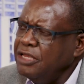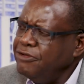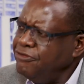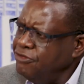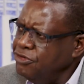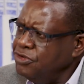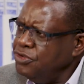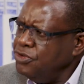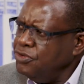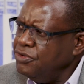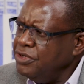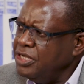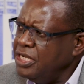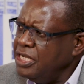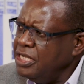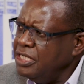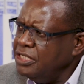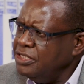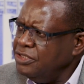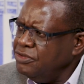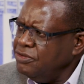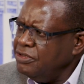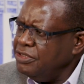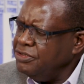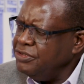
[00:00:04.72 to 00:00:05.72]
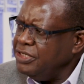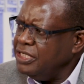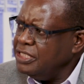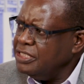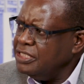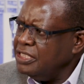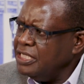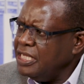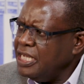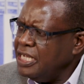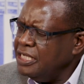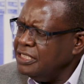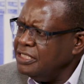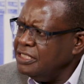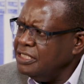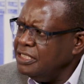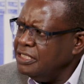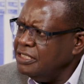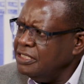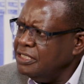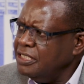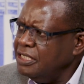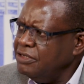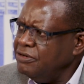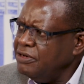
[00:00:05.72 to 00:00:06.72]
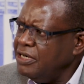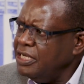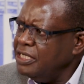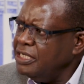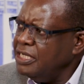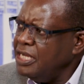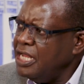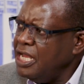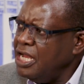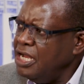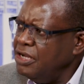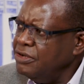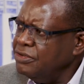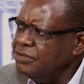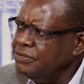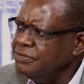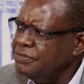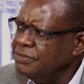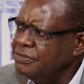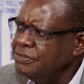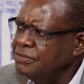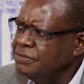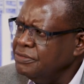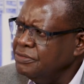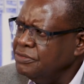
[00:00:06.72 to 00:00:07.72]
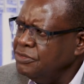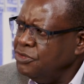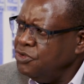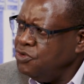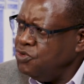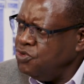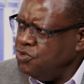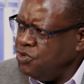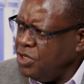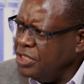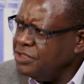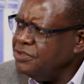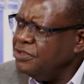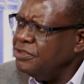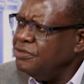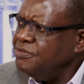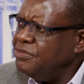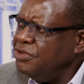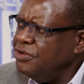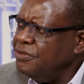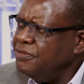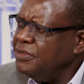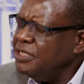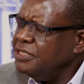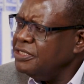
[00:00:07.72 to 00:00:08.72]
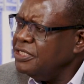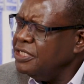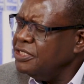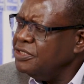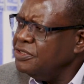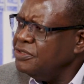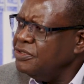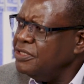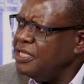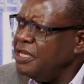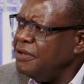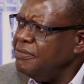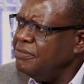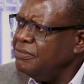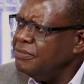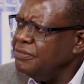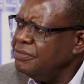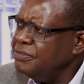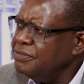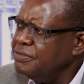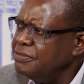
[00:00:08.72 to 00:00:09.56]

If you were to address the ICC right now, what would be your message to them?